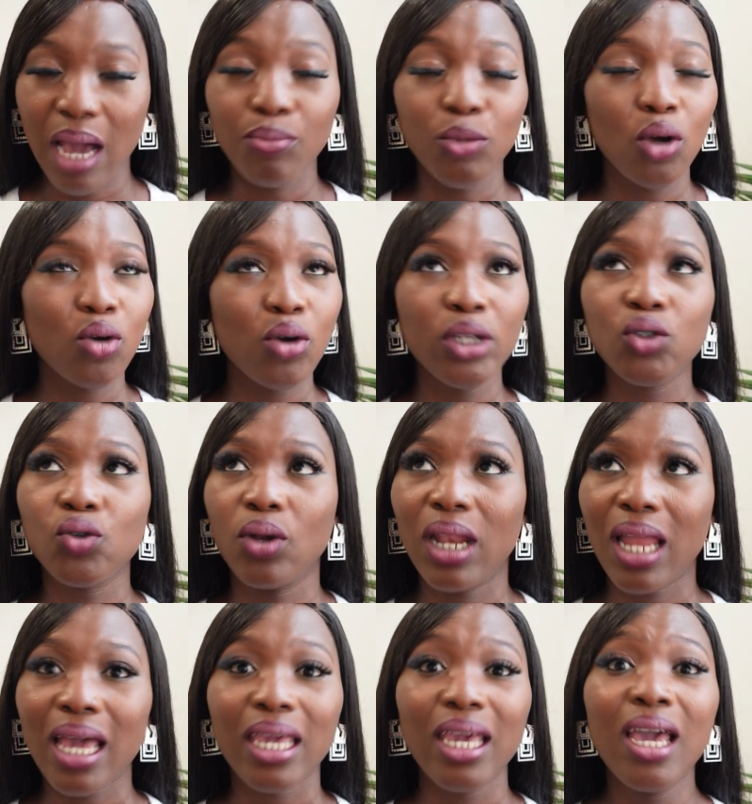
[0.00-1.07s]
I'm not going to
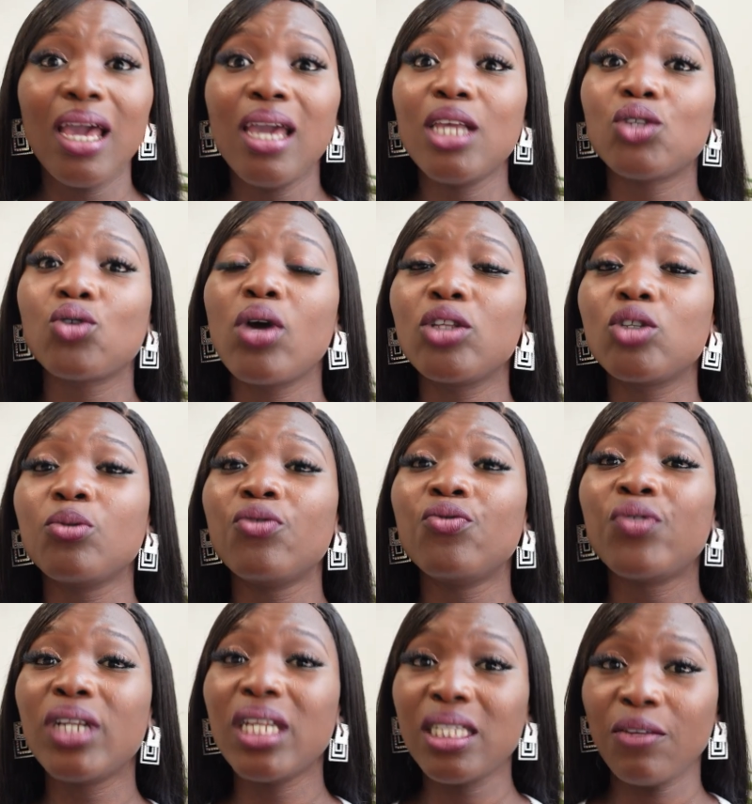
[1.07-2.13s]
lie, it's going to be
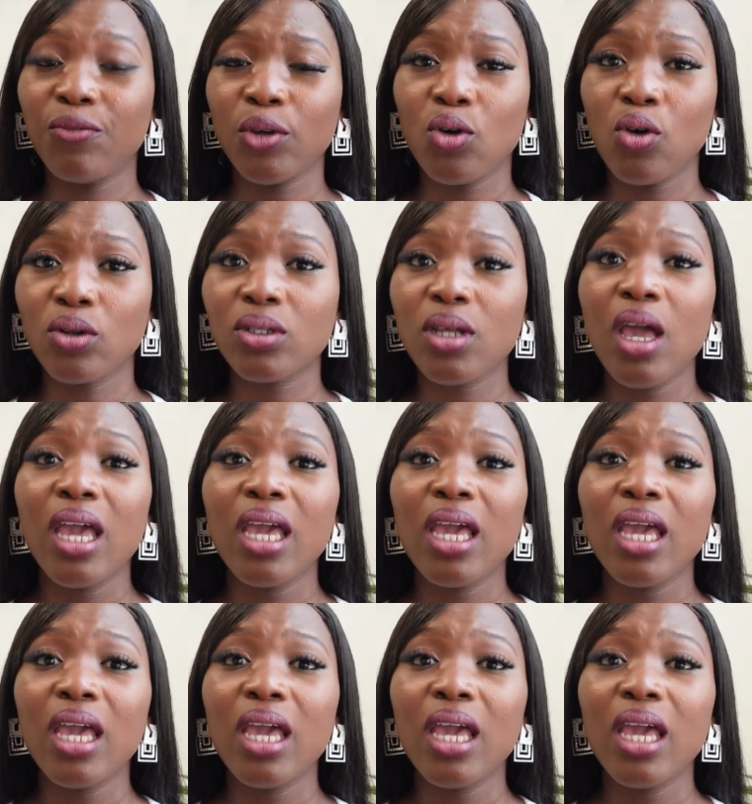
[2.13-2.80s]
really difficult.